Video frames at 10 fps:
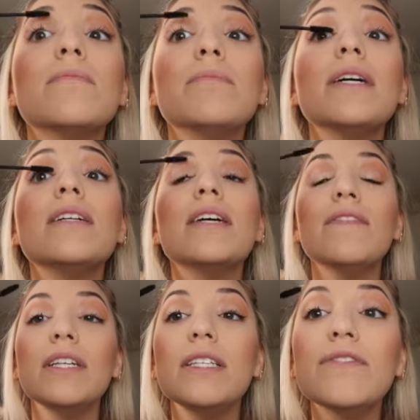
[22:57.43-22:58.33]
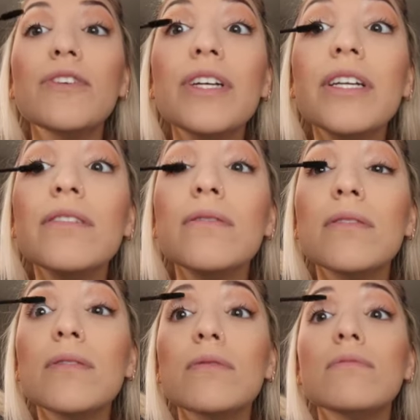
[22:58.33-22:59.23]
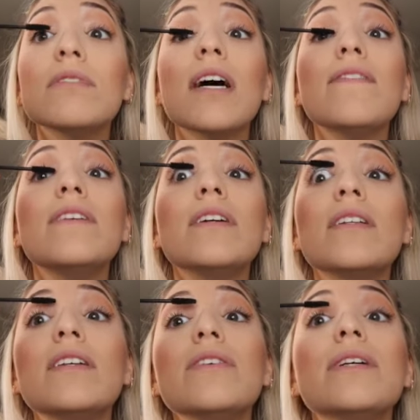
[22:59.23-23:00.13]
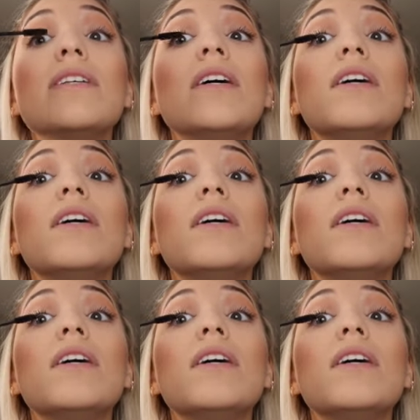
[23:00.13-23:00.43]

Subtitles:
But if it is for you, definitely do it.